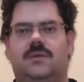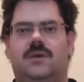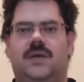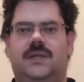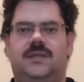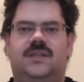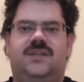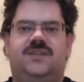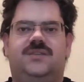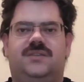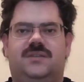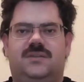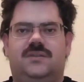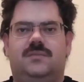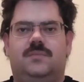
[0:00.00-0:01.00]
At
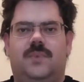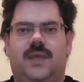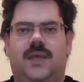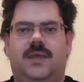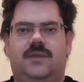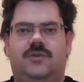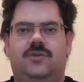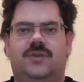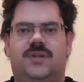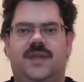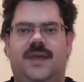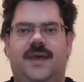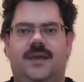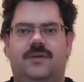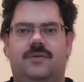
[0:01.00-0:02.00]
least, a good
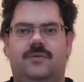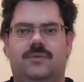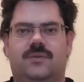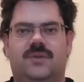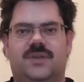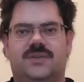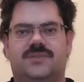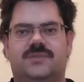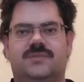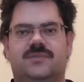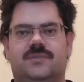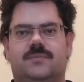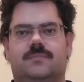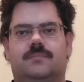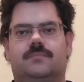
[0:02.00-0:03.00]
cat owner doesn't.